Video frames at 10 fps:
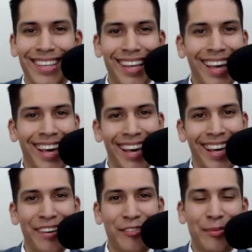
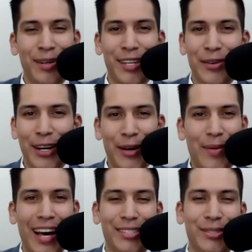Hey, everybody, welcome
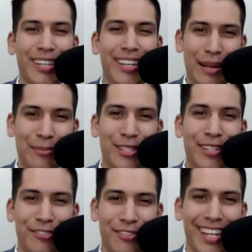back to another episode
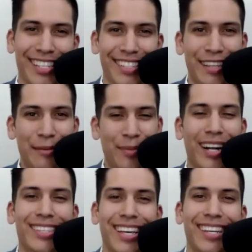of the Financially Lit
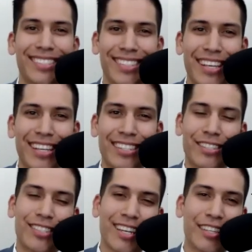Podcast,
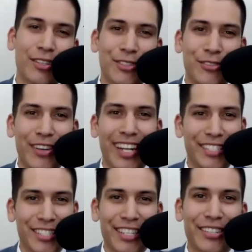your daily dose of
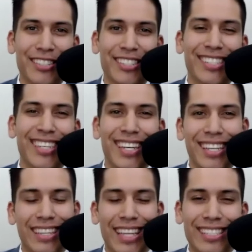financial literacy.
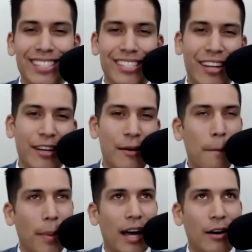Let's talk
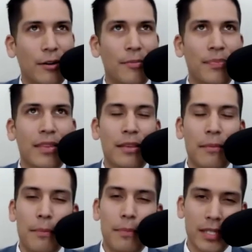about
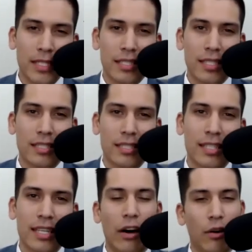business,
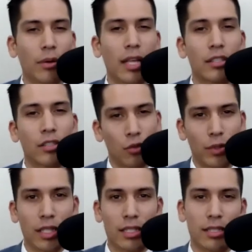how it relates to
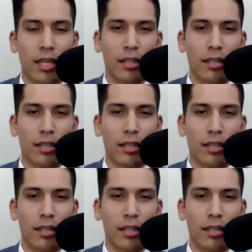real estate.